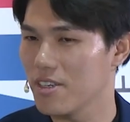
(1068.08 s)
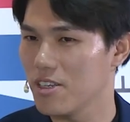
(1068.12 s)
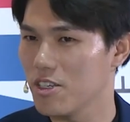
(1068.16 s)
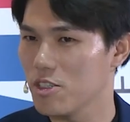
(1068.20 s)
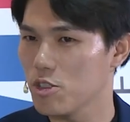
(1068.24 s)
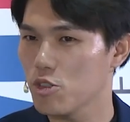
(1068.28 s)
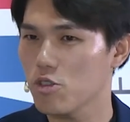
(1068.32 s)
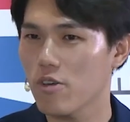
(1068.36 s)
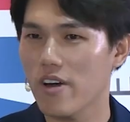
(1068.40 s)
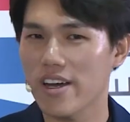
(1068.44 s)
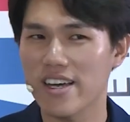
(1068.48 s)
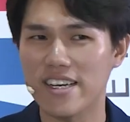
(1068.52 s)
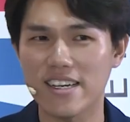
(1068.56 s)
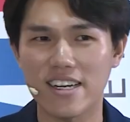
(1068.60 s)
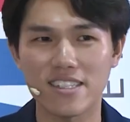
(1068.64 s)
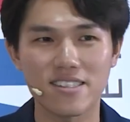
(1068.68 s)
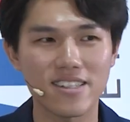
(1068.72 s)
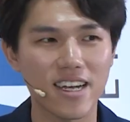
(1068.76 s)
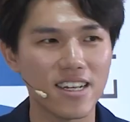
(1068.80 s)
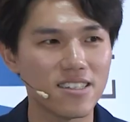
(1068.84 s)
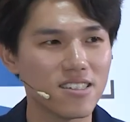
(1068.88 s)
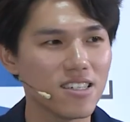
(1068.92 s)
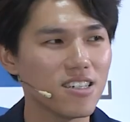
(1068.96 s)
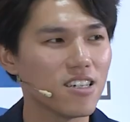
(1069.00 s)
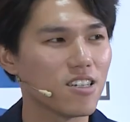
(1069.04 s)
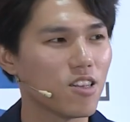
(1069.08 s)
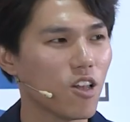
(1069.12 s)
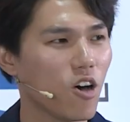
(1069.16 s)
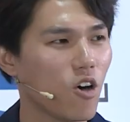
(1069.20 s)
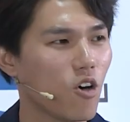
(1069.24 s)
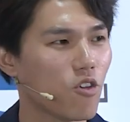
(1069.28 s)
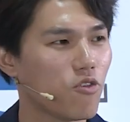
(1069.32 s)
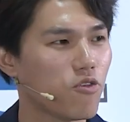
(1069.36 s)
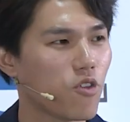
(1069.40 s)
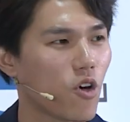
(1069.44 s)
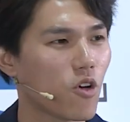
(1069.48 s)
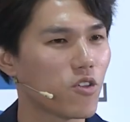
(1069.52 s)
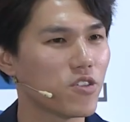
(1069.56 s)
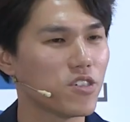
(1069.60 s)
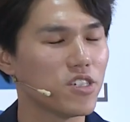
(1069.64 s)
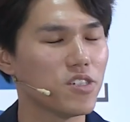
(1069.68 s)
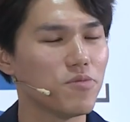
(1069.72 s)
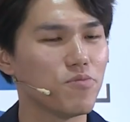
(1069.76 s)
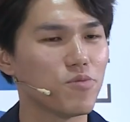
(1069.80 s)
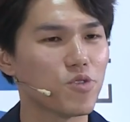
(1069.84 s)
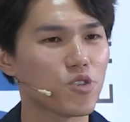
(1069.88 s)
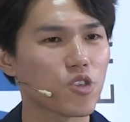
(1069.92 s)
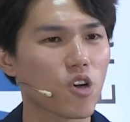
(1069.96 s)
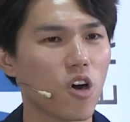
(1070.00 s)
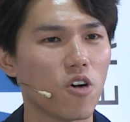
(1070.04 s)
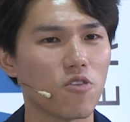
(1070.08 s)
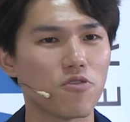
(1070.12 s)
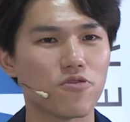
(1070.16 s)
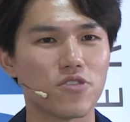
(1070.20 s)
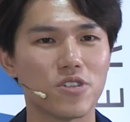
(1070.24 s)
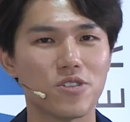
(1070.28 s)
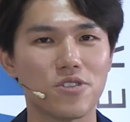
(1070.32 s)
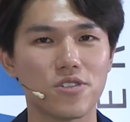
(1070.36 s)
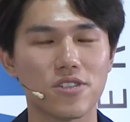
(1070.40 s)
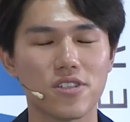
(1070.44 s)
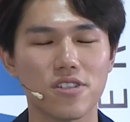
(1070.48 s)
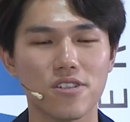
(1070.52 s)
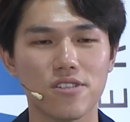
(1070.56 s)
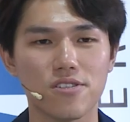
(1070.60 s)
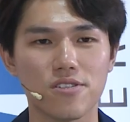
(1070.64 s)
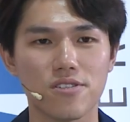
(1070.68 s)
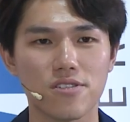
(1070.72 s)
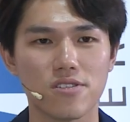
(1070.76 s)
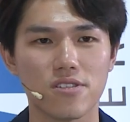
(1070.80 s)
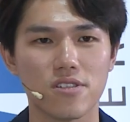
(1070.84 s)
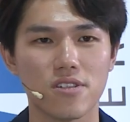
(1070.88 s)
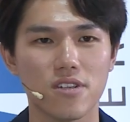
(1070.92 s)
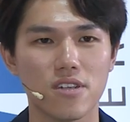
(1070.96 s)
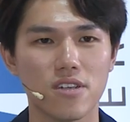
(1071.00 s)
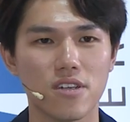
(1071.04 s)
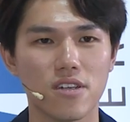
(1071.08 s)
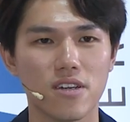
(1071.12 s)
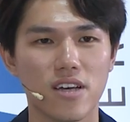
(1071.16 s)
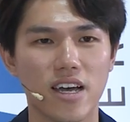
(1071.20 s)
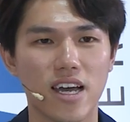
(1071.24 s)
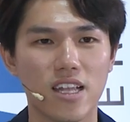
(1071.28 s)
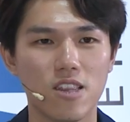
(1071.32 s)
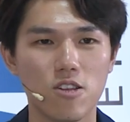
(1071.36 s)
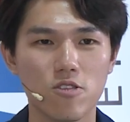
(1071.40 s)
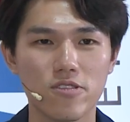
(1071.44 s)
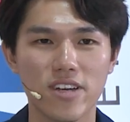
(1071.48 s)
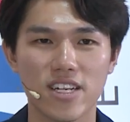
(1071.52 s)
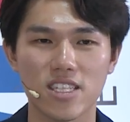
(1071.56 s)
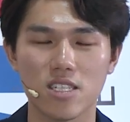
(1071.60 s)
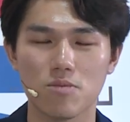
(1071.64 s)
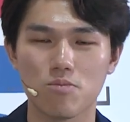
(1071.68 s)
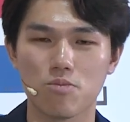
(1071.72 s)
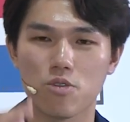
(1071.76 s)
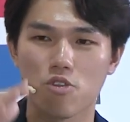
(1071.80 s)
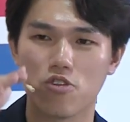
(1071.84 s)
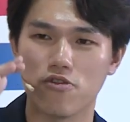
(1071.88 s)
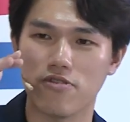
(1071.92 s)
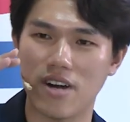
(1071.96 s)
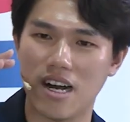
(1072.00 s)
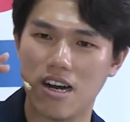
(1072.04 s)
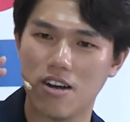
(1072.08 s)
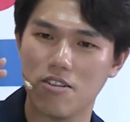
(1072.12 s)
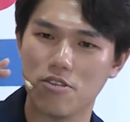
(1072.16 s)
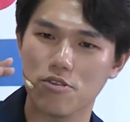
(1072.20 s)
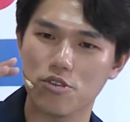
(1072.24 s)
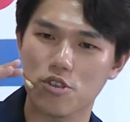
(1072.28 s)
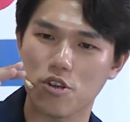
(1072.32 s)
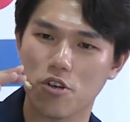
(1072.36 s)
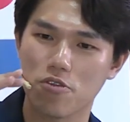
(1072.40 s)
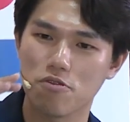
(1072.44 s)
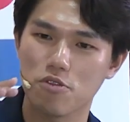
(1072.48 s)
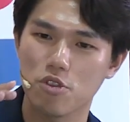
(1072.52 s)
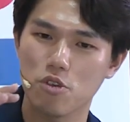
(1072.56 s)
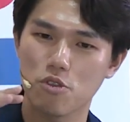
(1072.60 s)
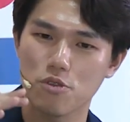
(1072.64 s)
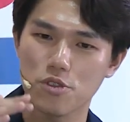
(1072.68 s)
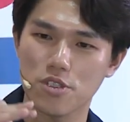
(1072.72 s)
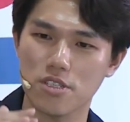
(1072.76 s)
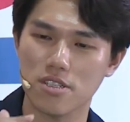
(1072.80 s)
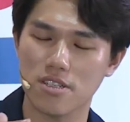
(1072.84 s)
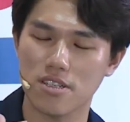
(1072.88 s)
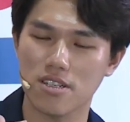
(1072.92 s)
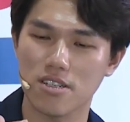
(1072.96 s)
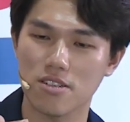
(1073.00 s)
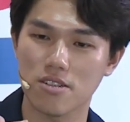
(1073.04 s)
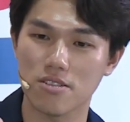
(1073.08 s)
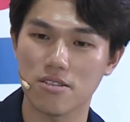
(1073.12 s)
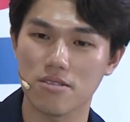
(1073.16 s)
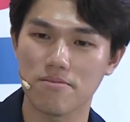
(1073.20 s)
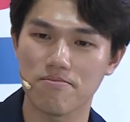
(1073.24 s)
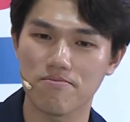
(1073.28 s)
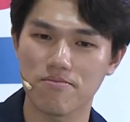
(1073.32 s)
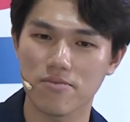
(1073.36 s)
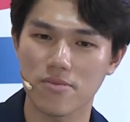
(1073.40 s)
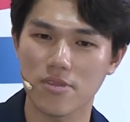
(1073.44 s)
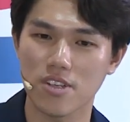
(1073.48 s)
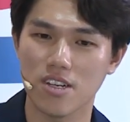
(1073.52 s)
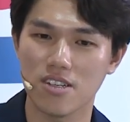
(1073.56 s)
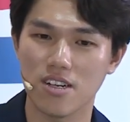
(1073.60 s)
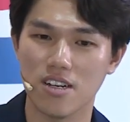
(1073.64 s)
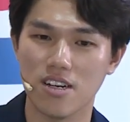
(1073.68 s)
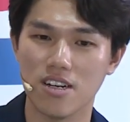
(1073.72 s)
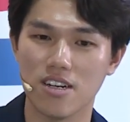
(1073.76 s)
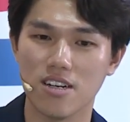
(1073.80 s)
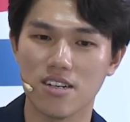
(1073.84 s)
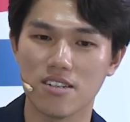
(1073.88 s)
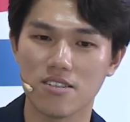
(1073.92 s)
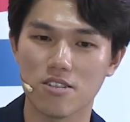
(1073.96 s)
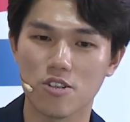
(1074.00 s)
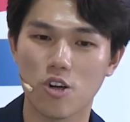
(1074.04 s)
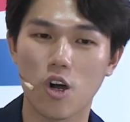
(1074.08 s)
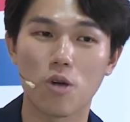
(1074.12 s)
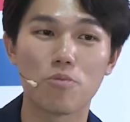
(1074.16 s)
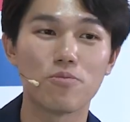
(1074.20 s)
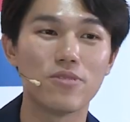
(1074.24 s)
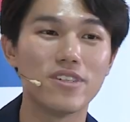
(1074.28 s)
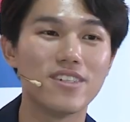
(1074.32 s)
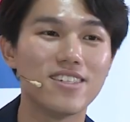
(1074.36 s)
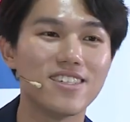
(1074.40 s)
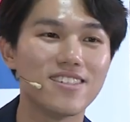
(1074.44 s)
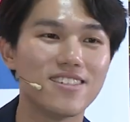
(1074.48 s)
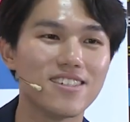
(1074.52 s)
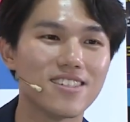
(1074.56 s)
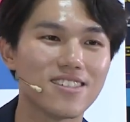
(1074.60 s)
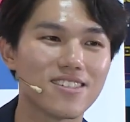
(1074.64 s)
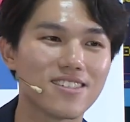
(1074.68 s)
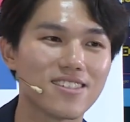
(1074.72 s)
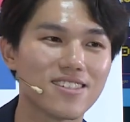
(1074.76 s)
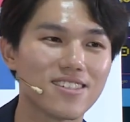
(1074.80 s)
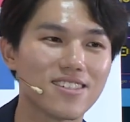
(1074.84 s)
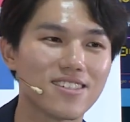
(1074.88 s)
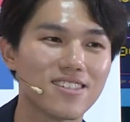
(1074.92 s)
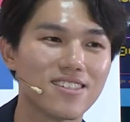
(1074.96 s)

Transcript: So I attended a lot of forums, conferences, and looked at the profiles of those corporate leaders.